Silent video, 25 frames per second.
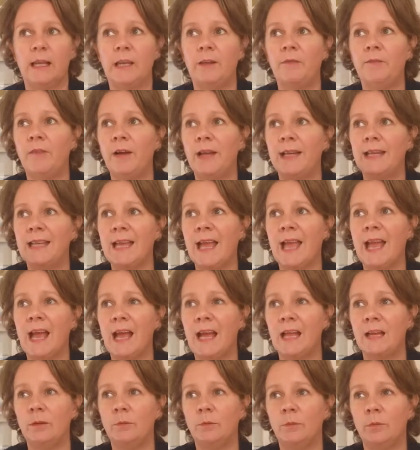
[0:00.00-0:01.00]
And if I
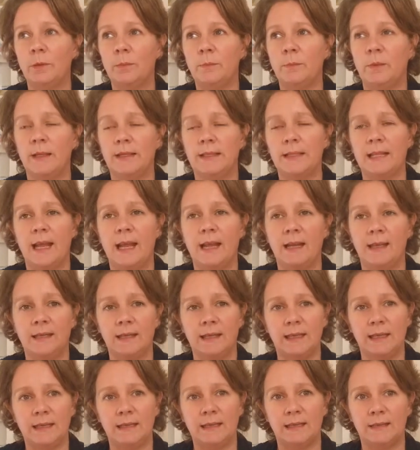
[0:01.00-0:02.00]
can, when my
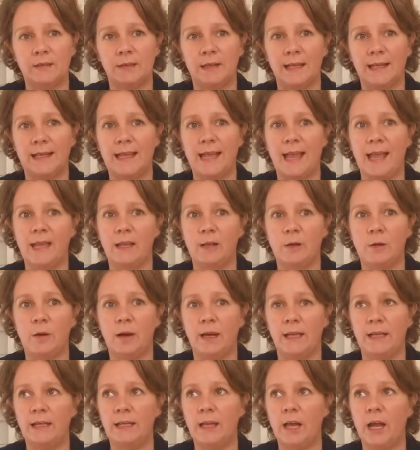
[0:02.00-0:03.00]
tank is sort of like getting
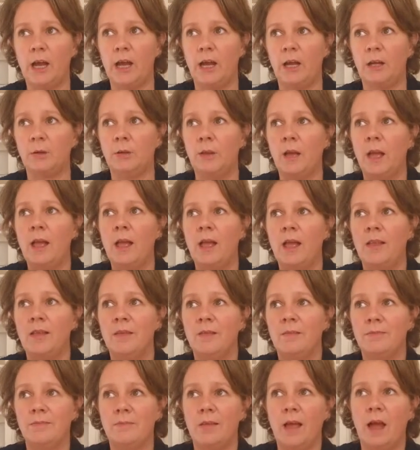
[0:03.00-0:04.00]
quite low
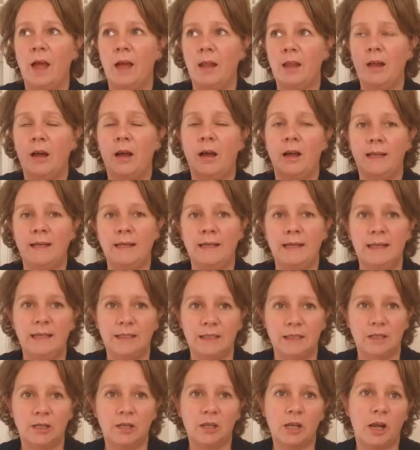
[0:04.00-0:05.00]
and I
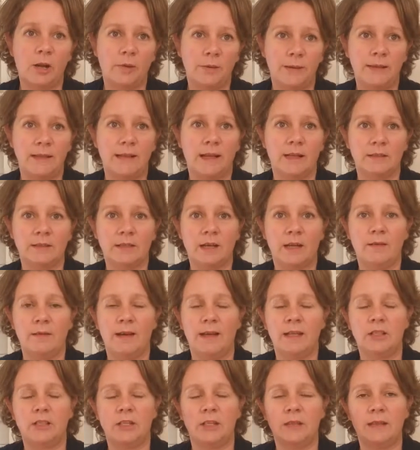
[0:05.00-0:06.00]
need to go in that
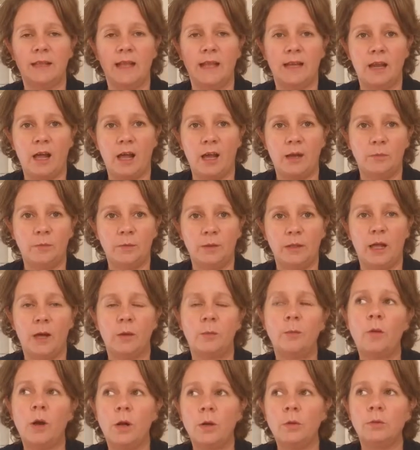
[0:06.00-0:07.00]
direction, then I will.
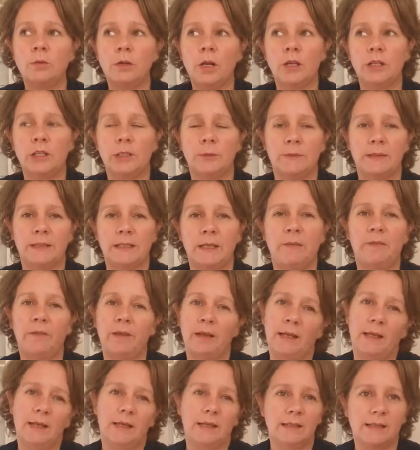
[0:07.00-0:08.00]
I won't go
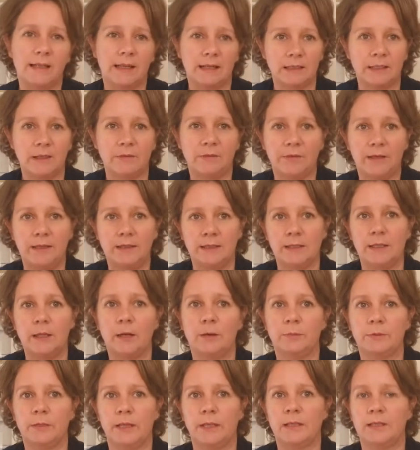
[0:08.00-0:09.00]
specifically because that defeats
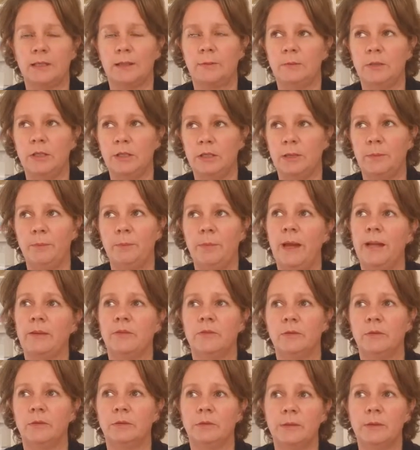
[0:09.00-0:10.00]
the object, because I'm using
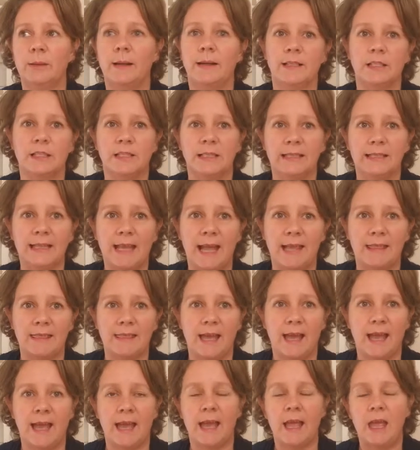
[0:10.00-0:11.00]
petrol to actually
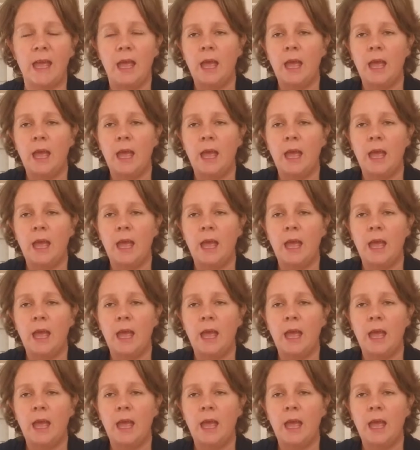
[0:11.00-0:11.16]
get there.